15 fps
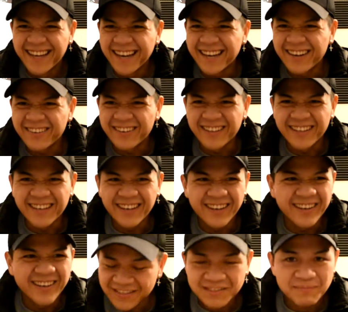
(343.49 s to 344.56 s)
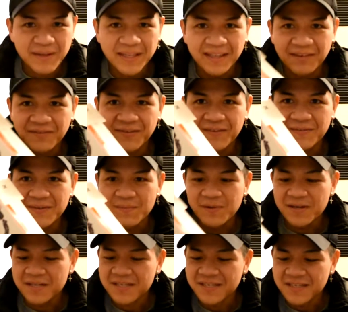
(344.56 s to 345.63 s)
I don't really know. I spent like 50
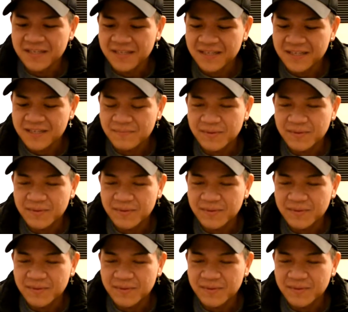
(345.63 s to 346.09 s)
bucks on this,